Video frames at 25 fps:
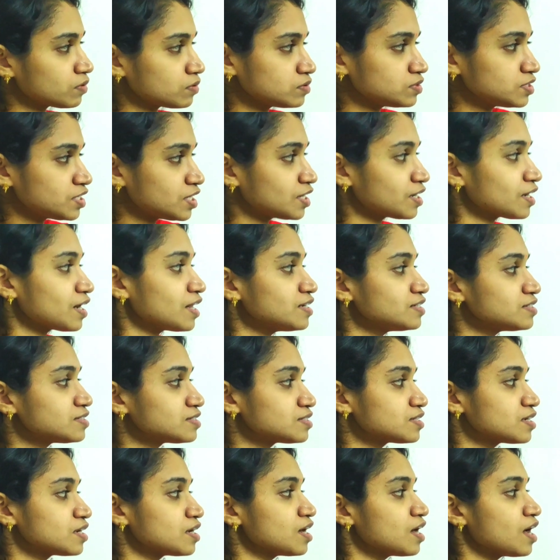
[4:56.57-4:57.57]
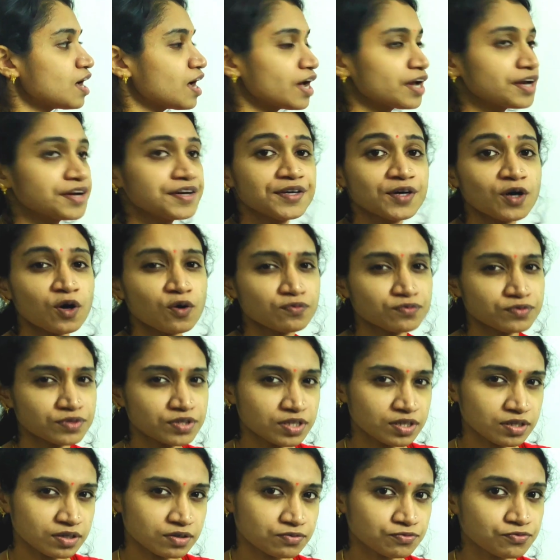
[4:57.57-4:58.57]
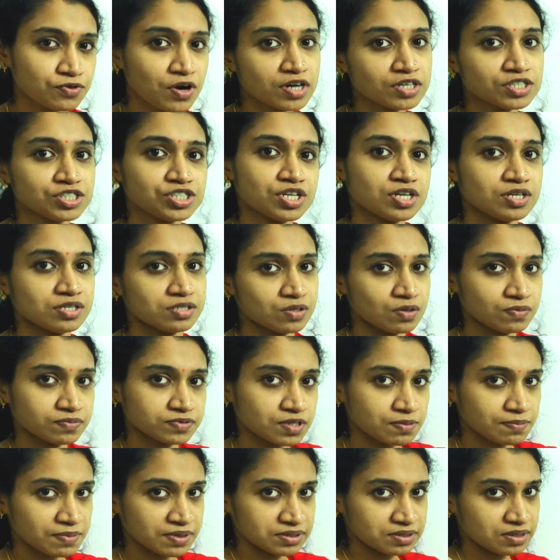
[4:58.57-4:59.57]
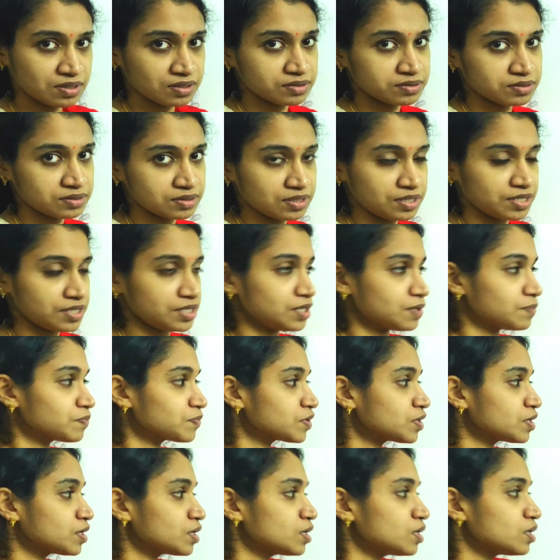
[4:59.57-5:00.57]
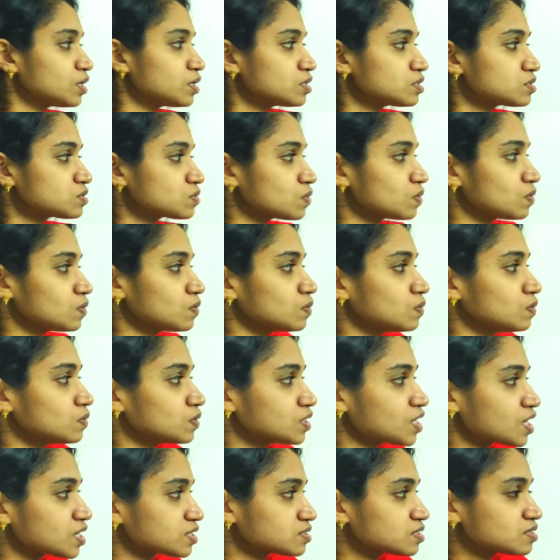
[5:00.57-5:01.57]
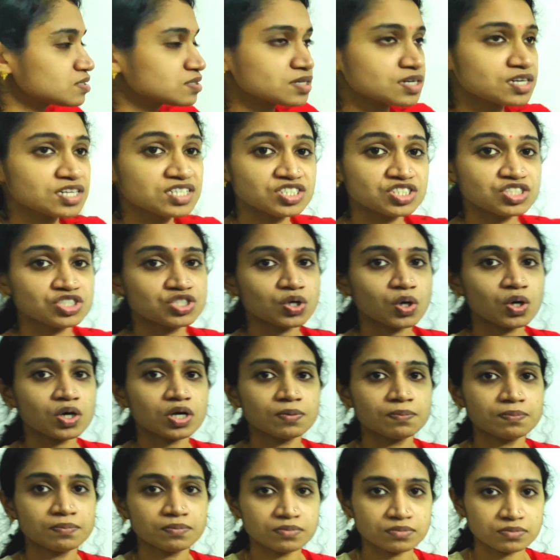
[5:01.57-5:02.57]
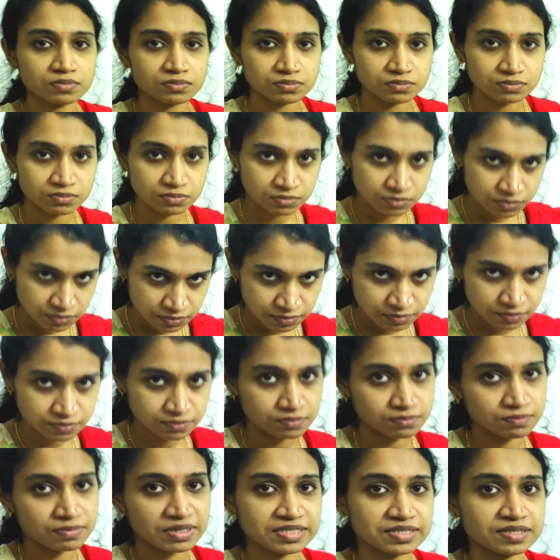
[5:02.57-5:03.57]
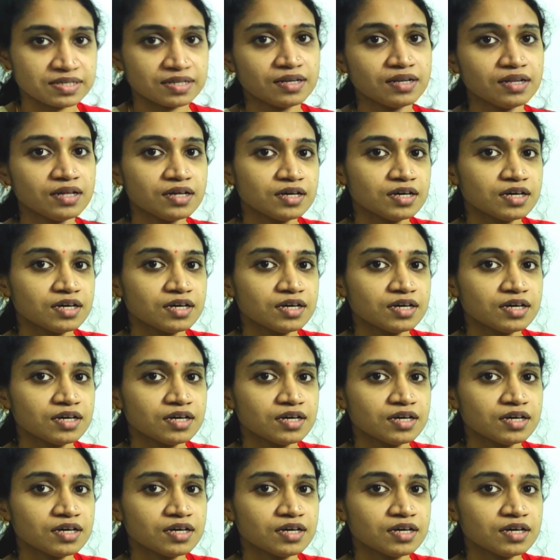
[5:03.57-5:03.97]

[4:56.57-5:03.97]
generalized idea of the functions of the muscles seen here. So the extensor digitorum muscle,